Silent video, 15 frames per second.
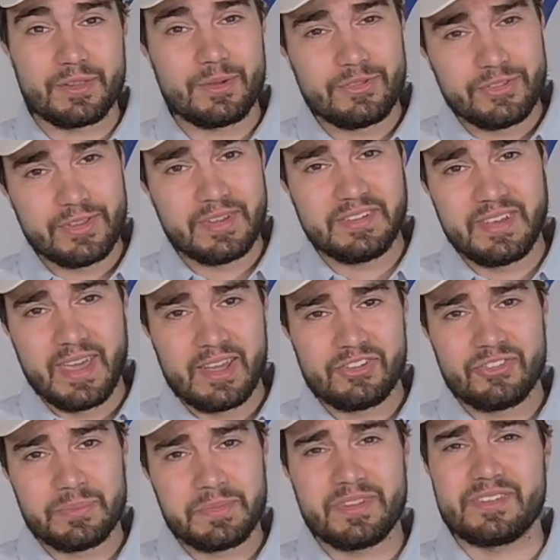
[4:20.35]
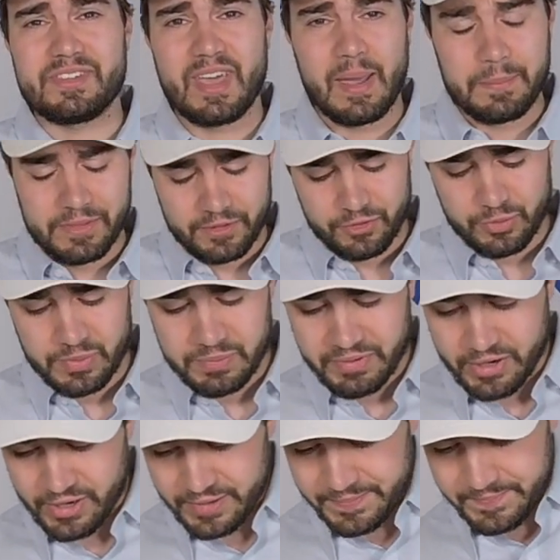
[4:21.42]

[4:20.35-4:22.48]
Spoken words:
loosely attach them to the top of the LumenBar.